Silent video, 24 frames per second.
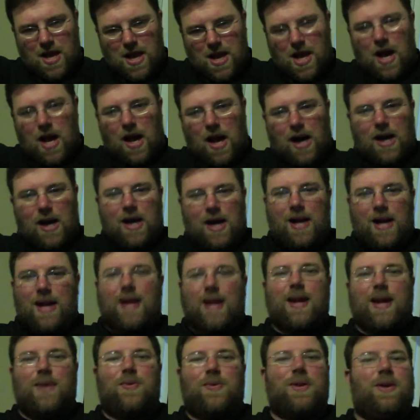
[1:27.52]
And I
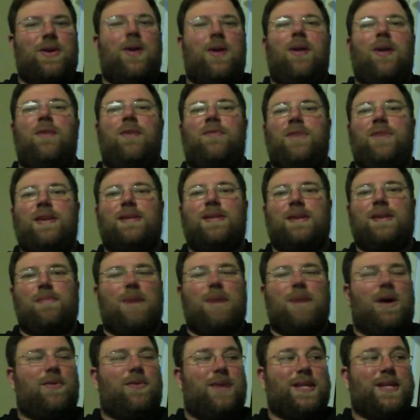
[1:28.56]
gotta wonder if he
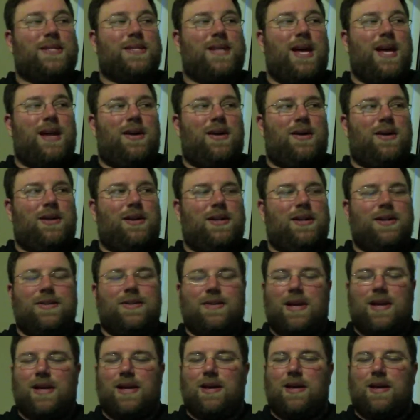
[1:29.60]
somehow writes that on his
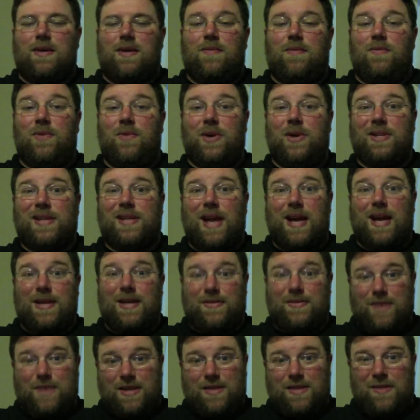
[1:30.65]
voice cast
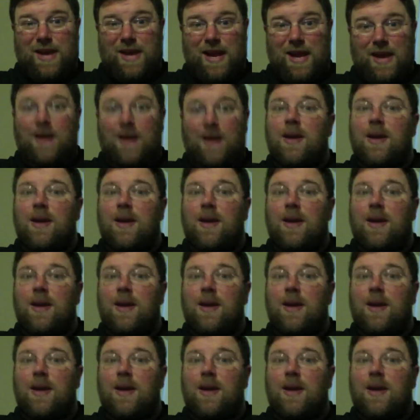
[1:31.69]
resume.